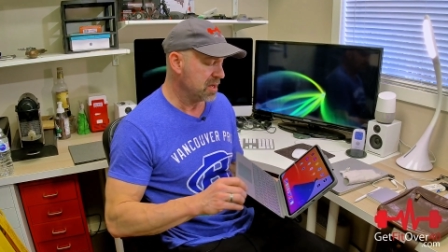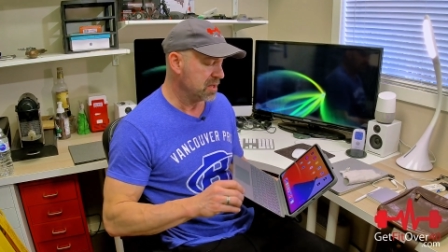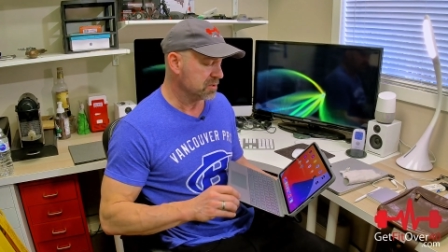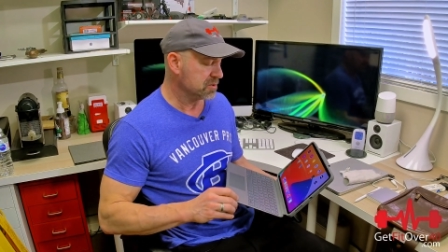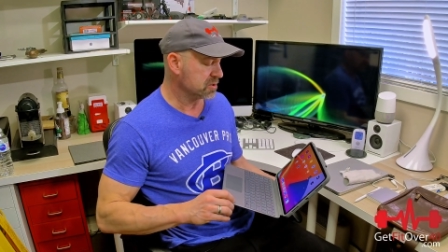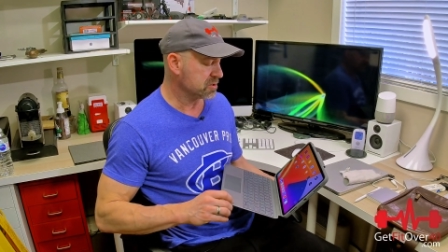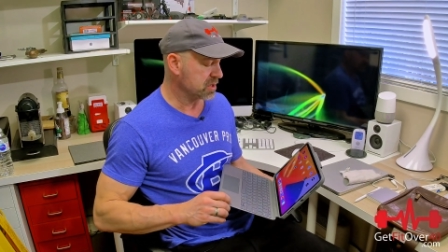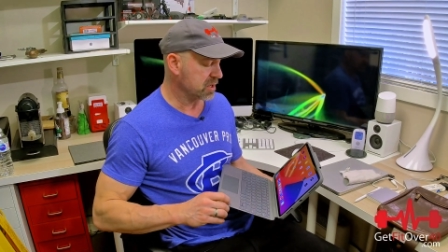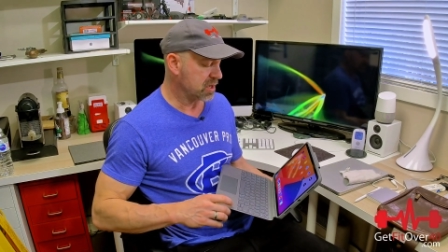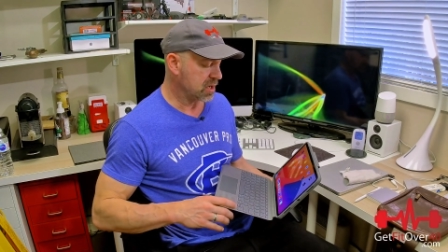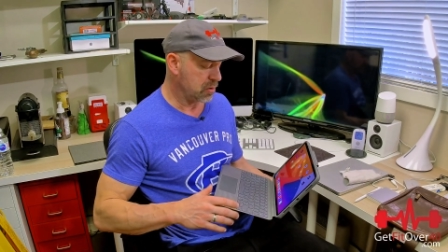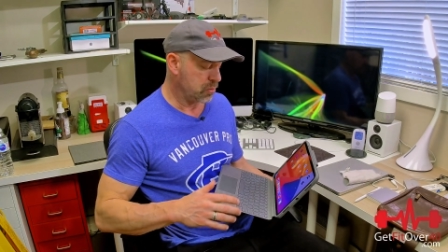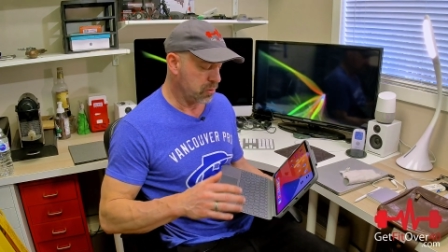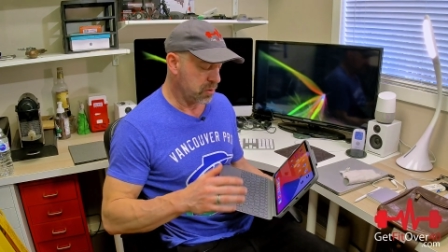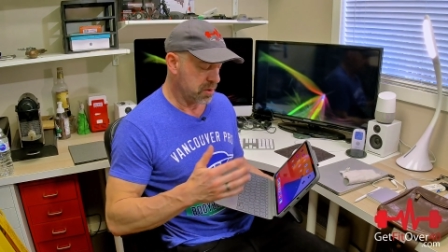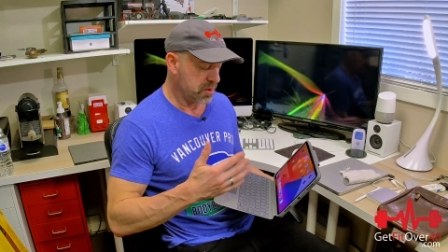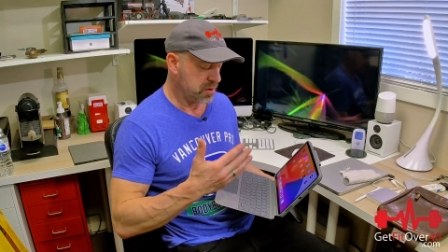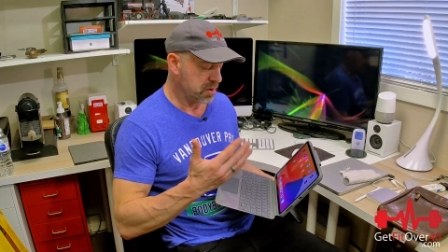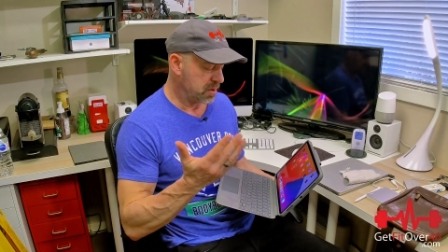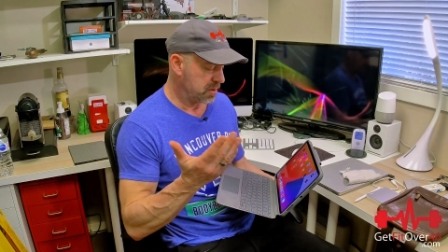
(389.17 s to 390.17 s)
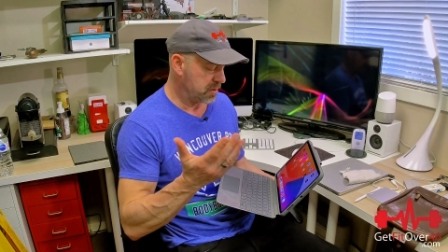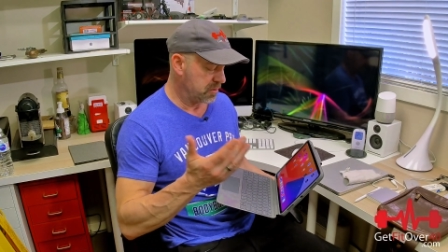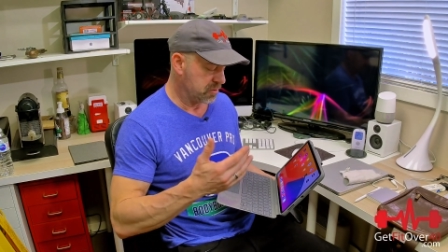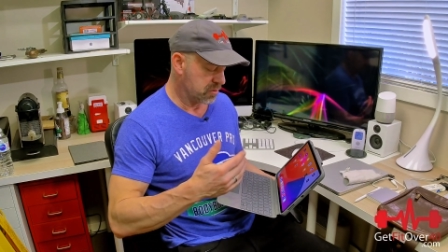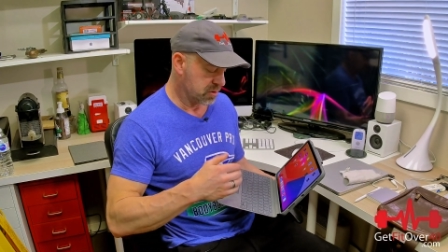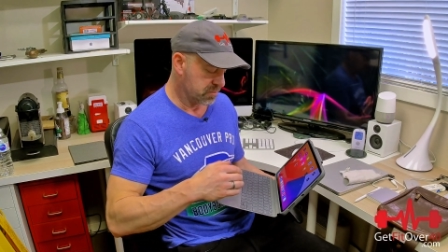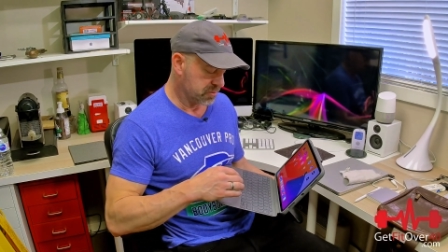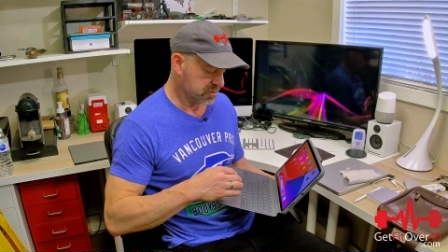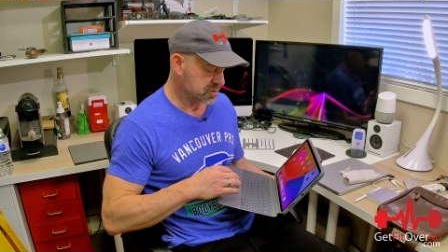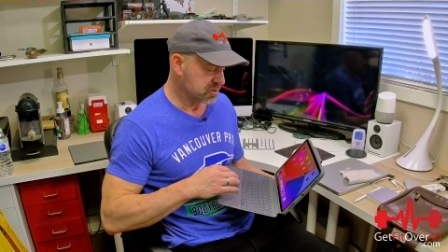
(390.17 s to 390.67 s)
just like I would on a
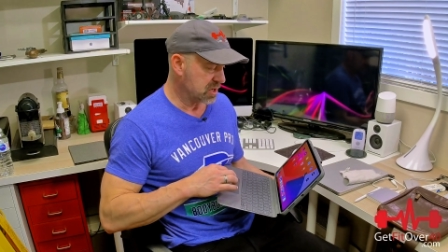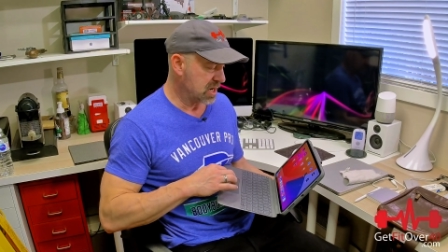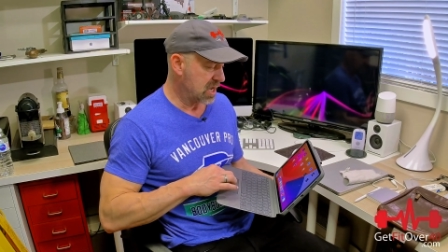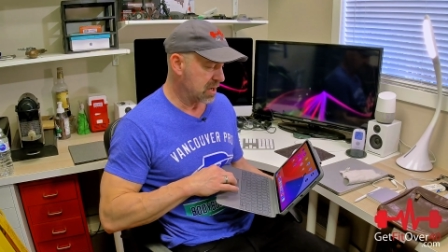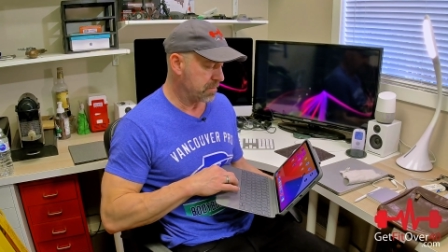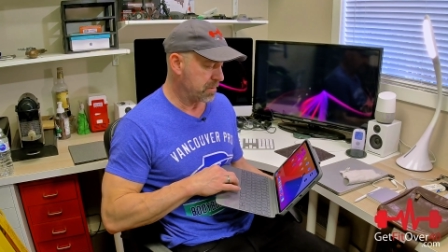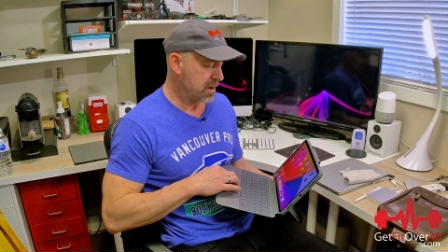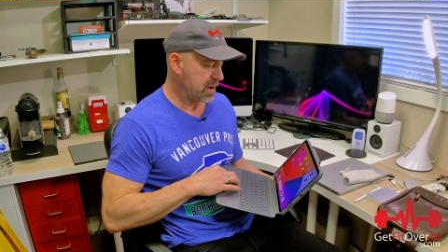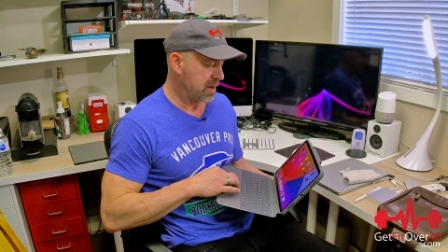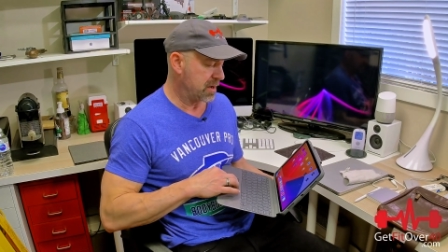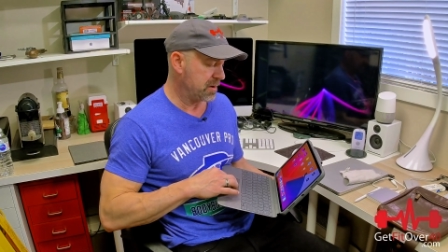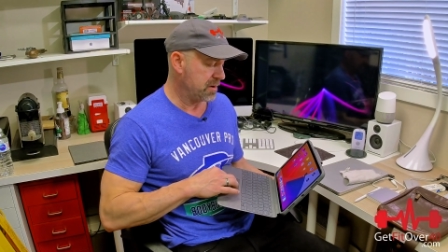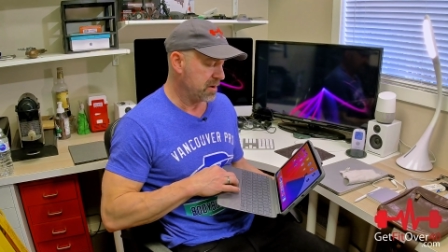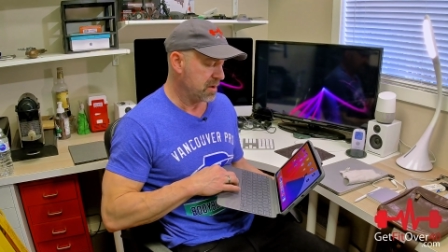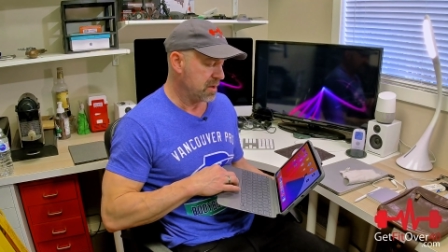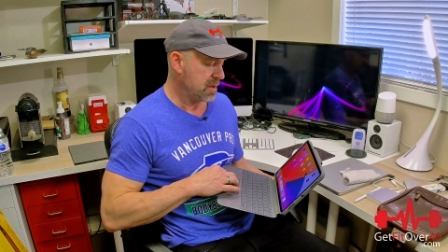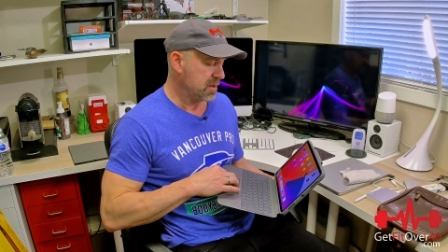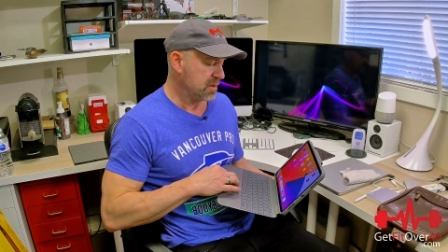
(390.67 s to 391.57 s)
normal trackpad.